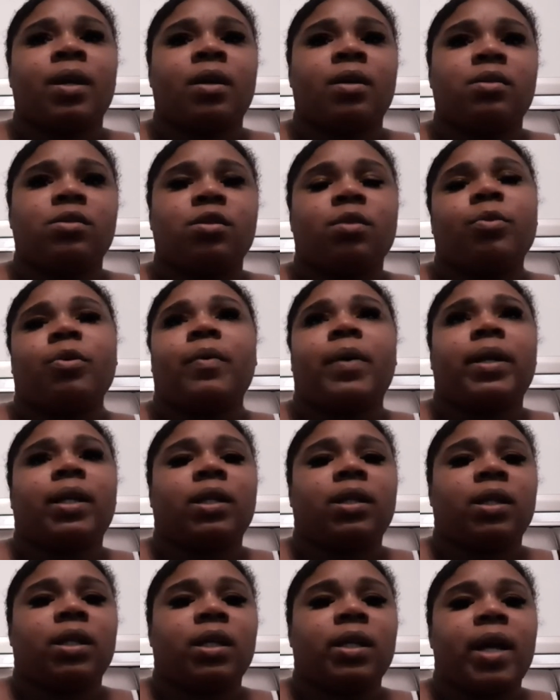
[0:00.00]
to the point I
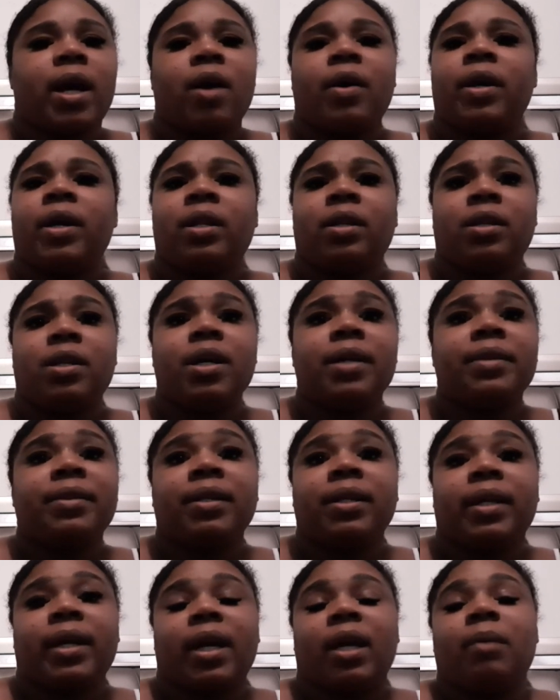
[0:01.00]
need to get it out, and
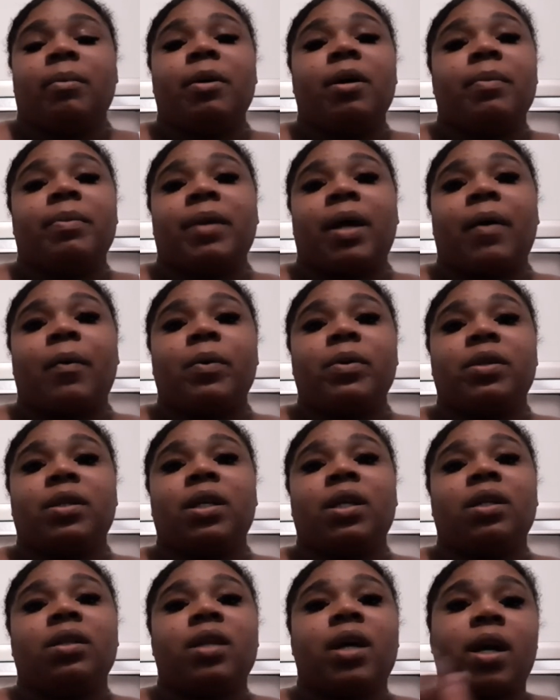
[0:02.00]
nothing came up. And I would
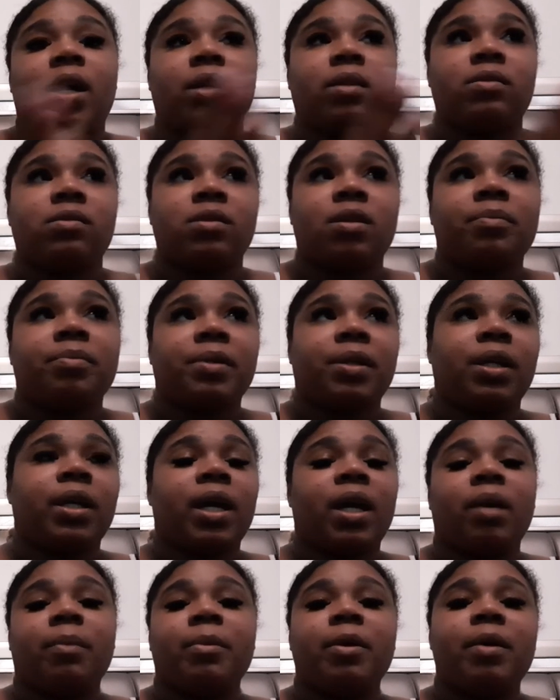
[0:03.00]
think that something
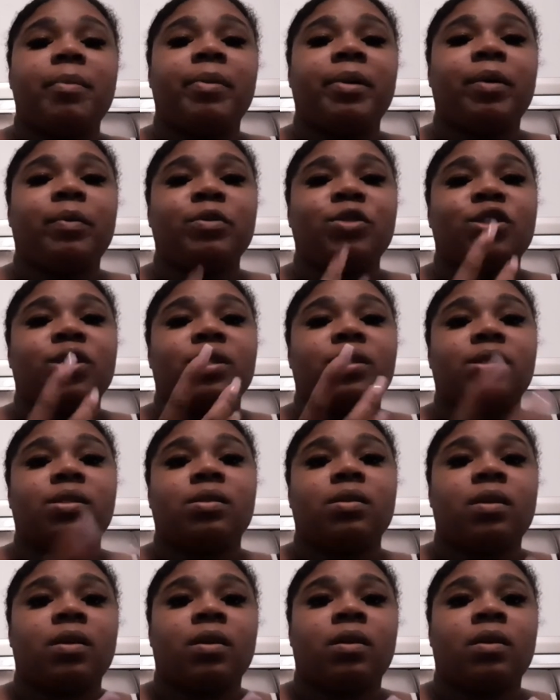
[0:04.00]
came up, but it was
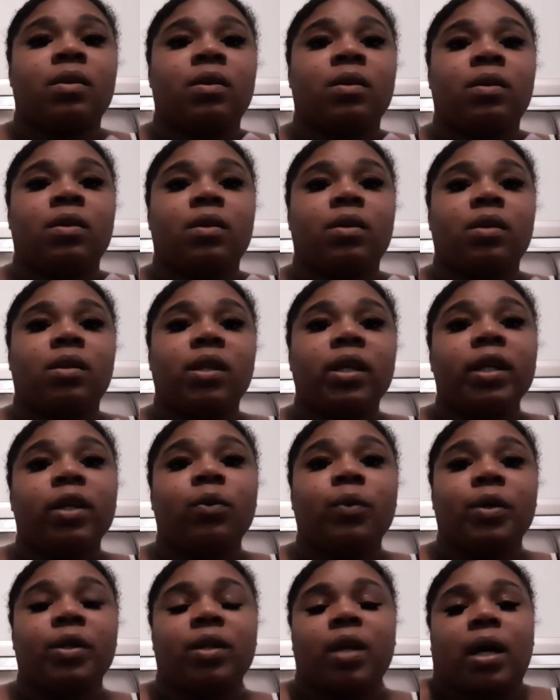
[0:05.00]
just
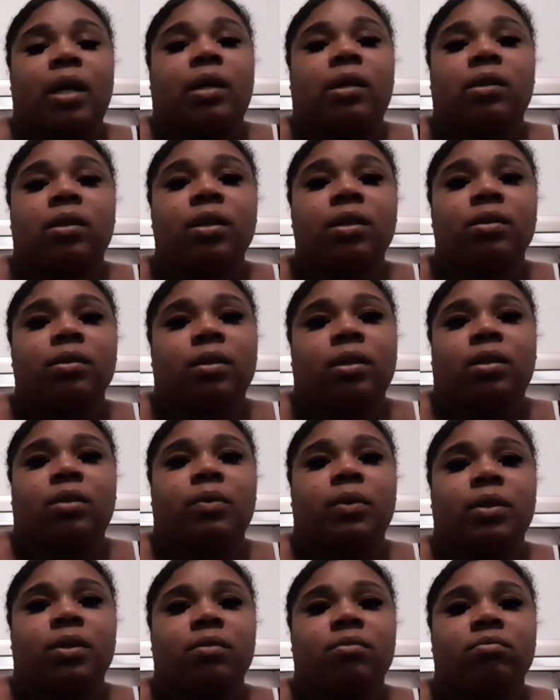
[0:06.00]
liquid, like clear
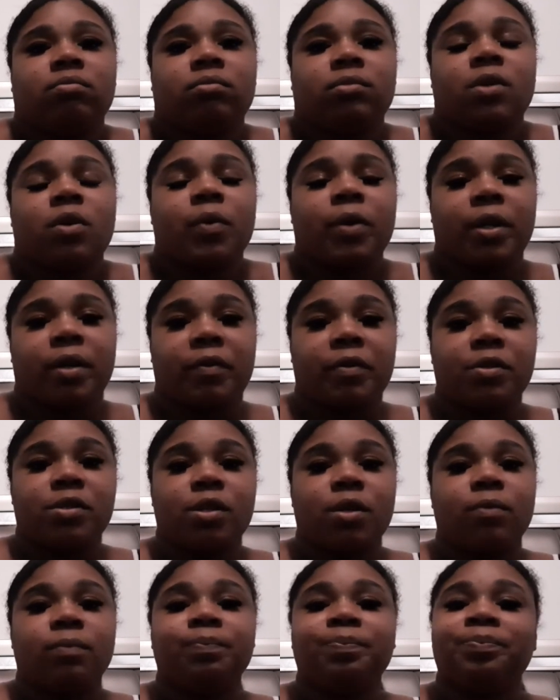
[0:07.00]
liquid or whatever.
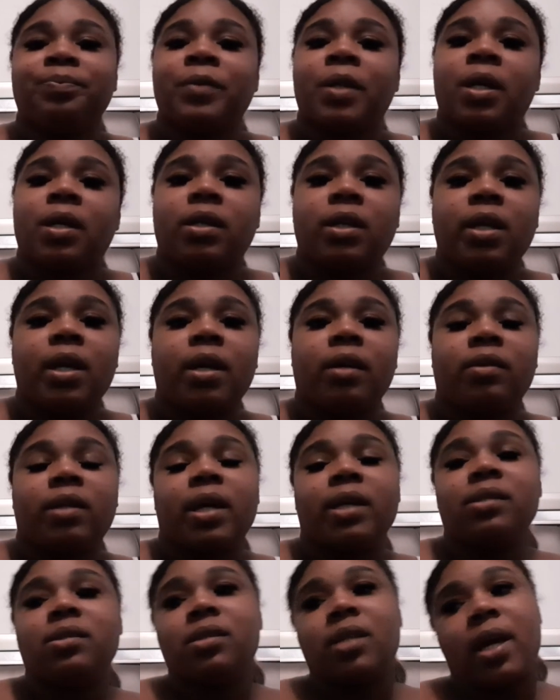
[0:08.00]
So yeah,
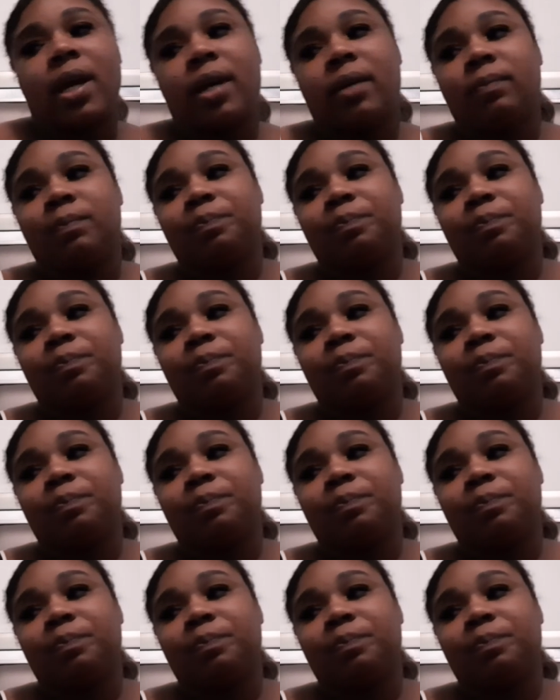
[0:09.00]
that's that.